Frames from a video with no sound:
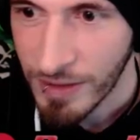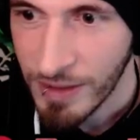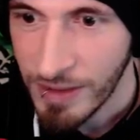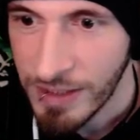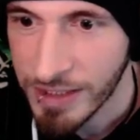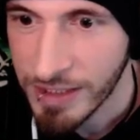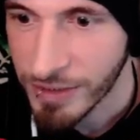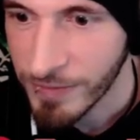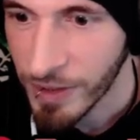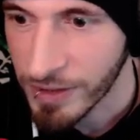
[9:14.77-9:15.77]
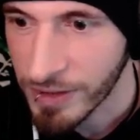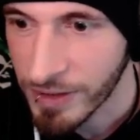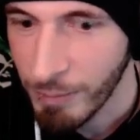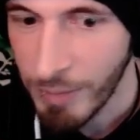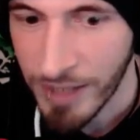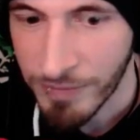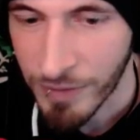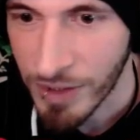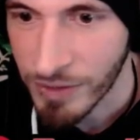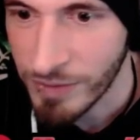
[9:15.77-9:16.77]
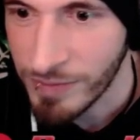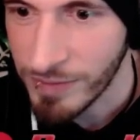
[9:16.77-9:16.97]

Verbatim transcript: Edgar Fart buy for 150.